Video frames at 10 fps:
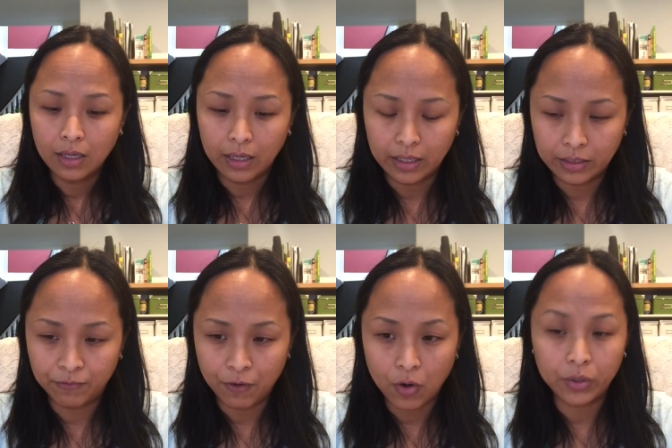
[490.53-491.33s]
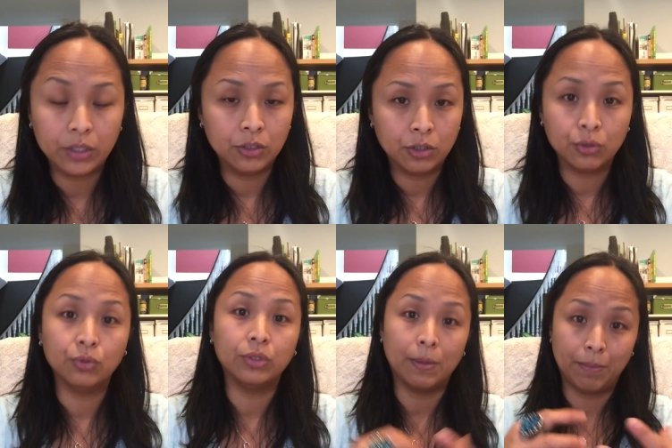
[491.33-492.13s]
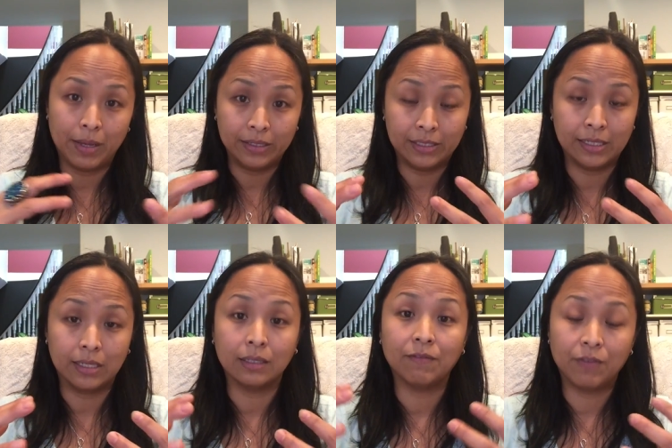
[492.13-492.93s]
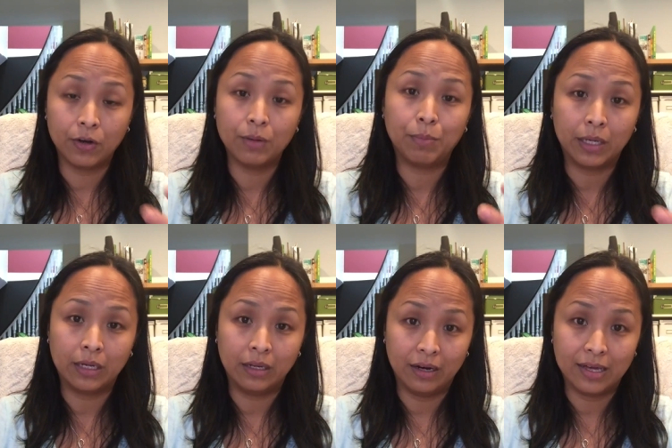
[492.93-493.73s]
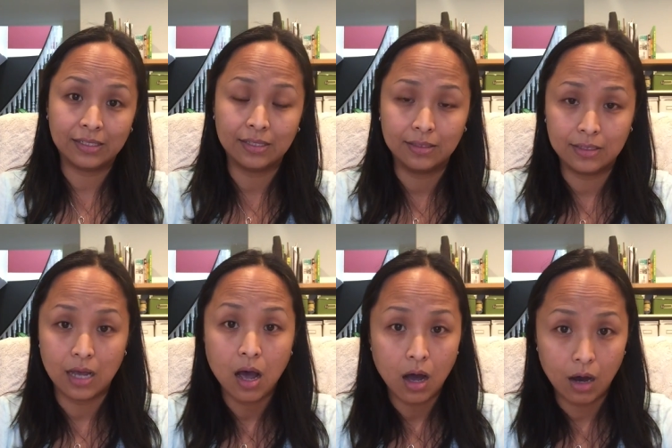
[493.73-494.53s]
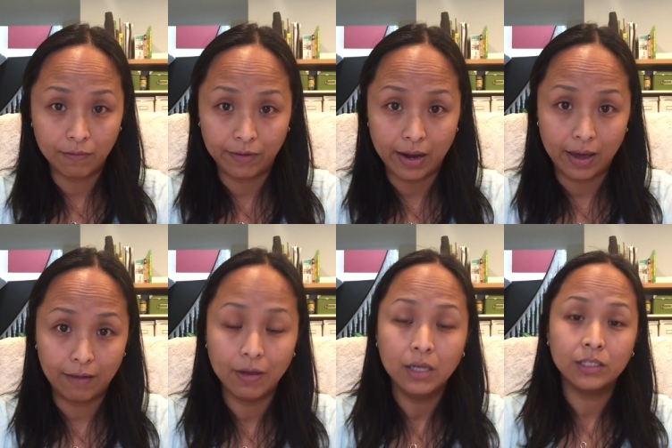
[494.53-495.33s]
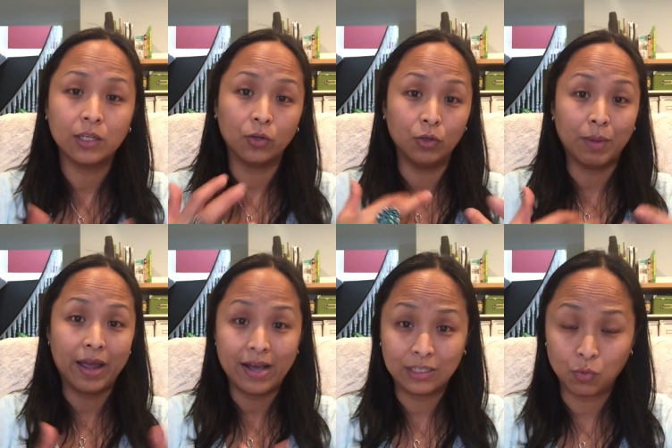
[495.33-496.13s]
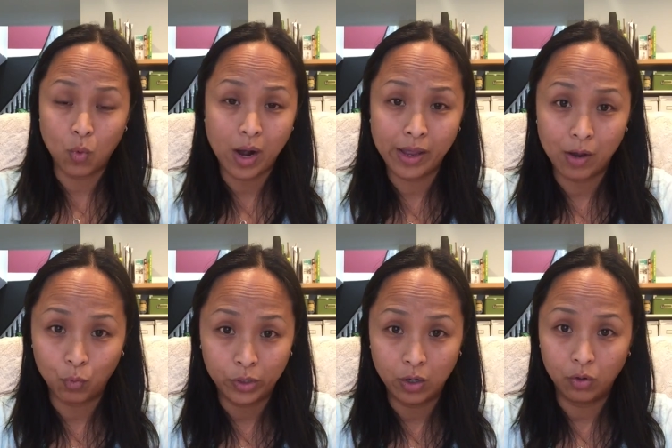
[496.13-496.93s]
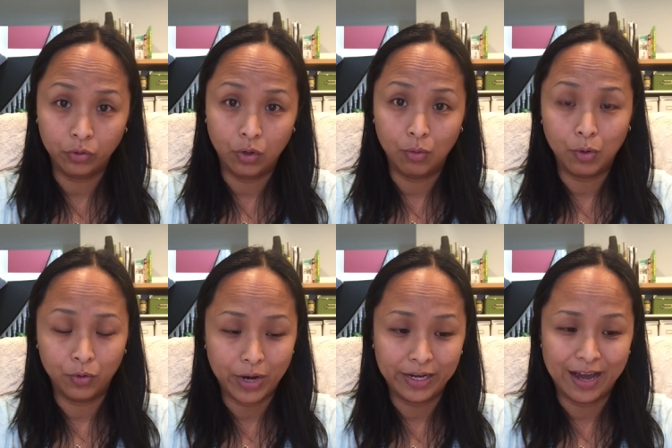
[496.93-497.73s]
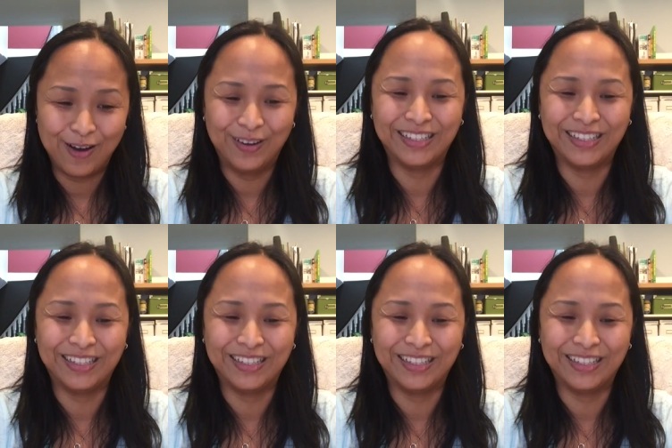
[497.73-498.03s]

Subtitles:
it fall into the very beginning lessons of life. So you might ask, why are we all normal right now?